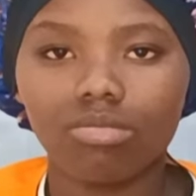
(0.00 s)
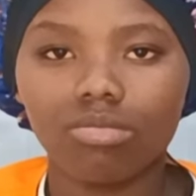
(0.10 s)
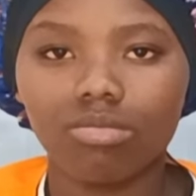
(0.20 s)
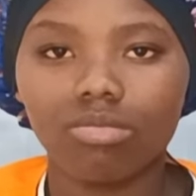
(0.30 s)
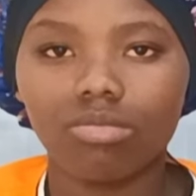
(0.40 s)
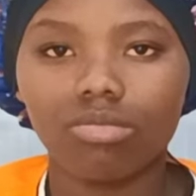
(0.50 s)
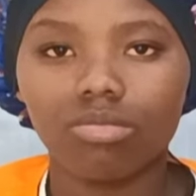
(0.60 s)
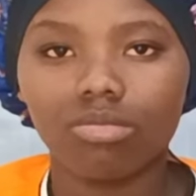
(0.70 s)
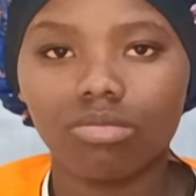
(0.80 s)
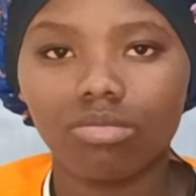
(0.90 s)

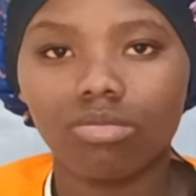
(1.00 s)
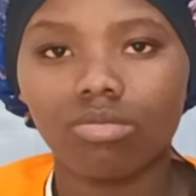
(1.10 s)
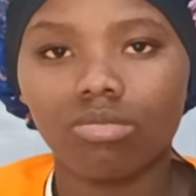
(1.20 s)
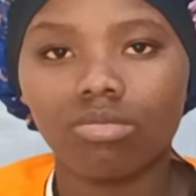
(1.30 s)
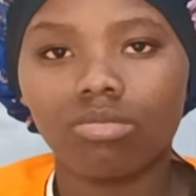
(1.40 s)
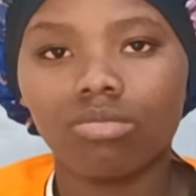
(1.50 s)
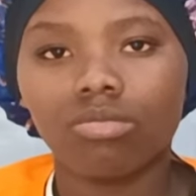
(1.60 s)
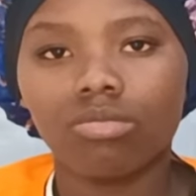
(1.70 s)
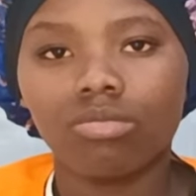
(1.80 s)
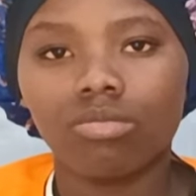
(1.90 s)

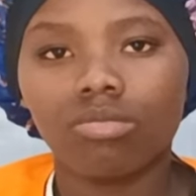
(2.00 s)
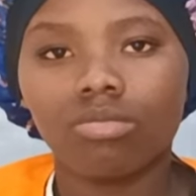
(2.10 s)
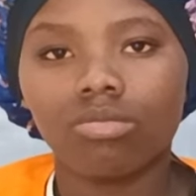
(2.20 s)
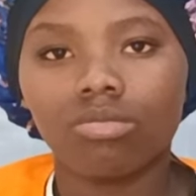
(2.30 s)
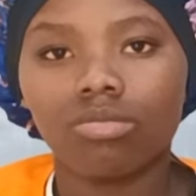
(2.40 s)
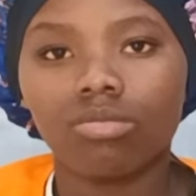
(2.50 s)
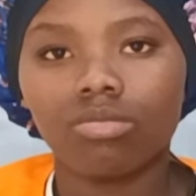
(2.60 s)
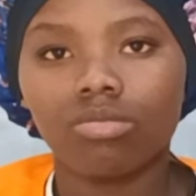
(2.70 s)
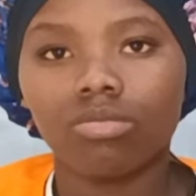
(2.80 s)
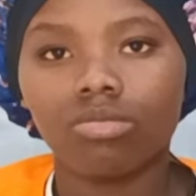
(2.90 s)

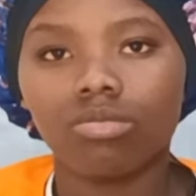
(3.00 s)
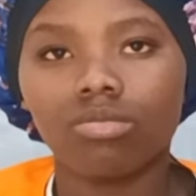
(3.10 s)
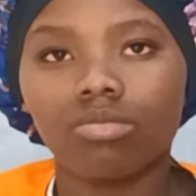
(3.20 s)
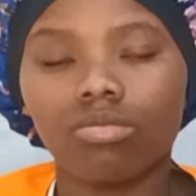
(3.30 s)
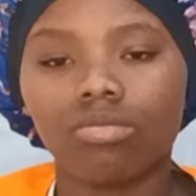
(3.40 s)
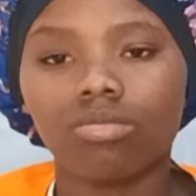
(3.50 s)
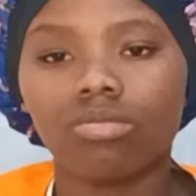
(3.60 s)
[no speech]